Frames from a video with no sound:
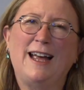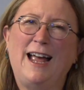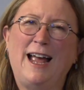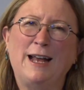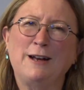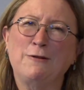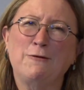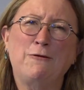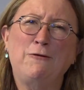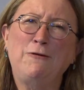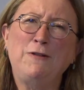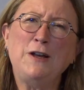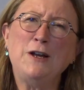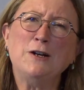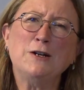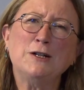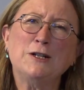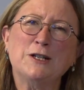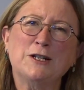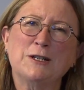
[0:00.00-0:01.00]
and
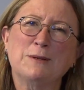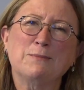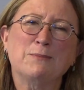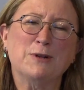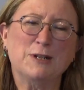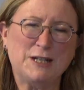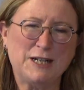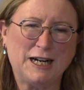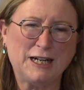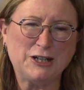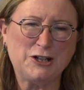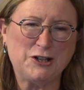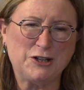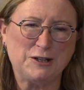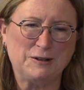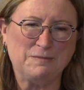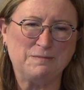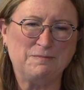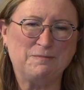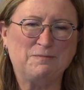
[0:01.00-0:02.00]
fierce
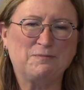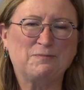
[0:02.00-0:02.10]
protection.